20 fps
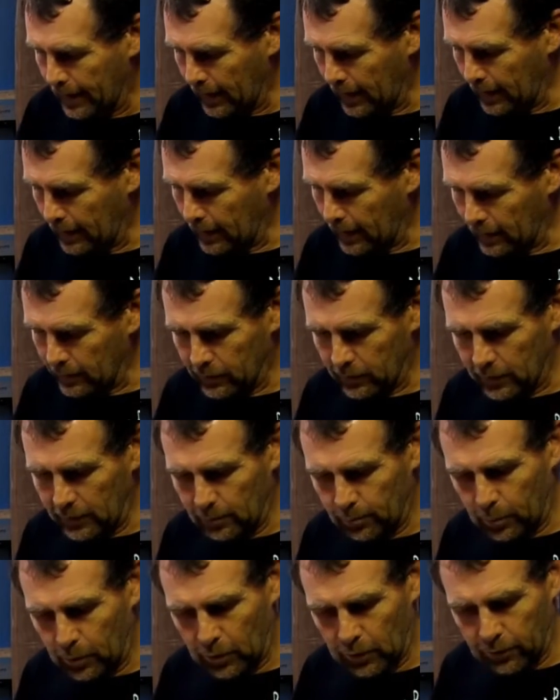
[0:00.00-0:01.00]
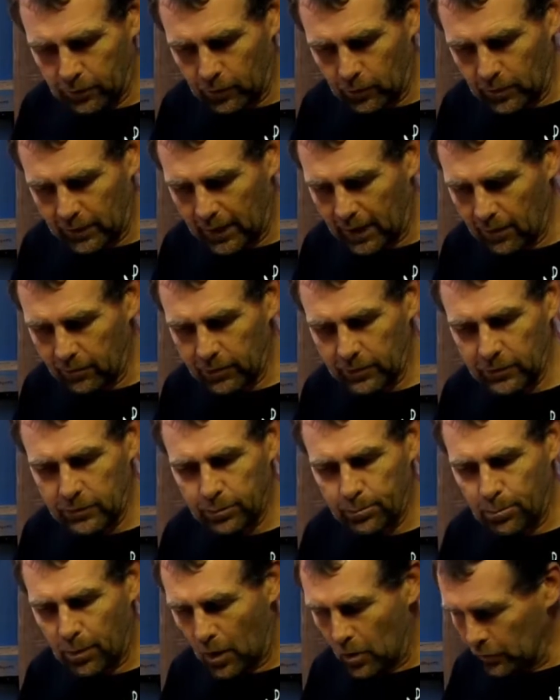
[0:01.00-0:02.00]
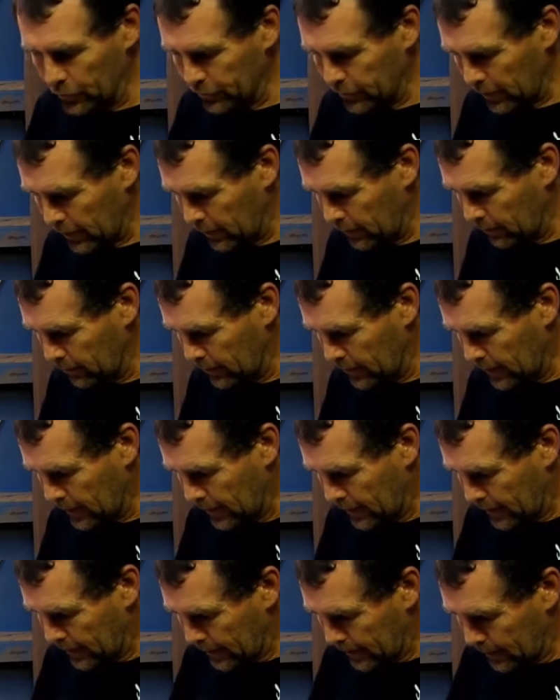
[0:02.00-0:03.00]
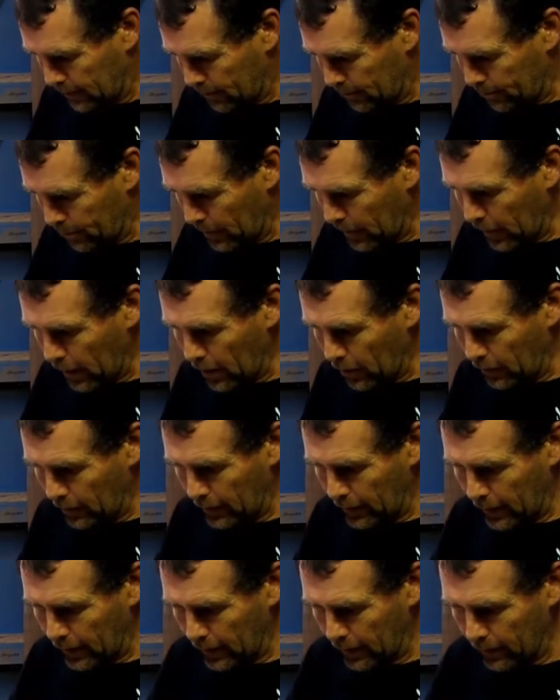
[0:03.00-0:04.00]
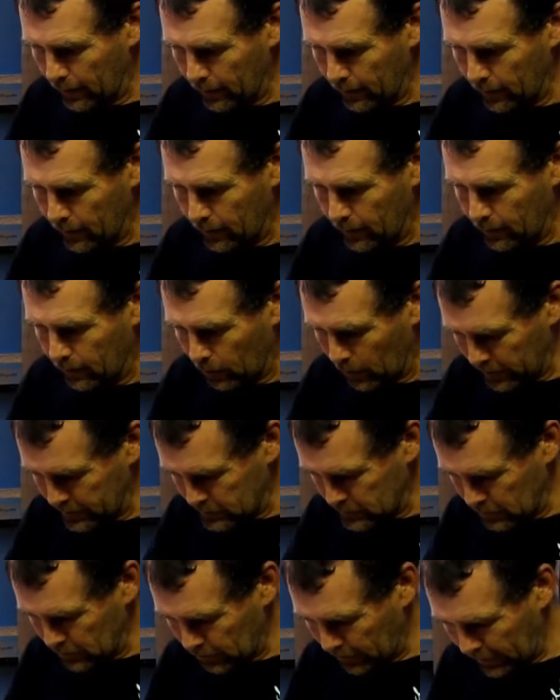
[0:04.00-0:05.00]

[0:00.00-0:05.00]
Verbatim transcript: and it has these beautiful covers, balsa, Polonia, western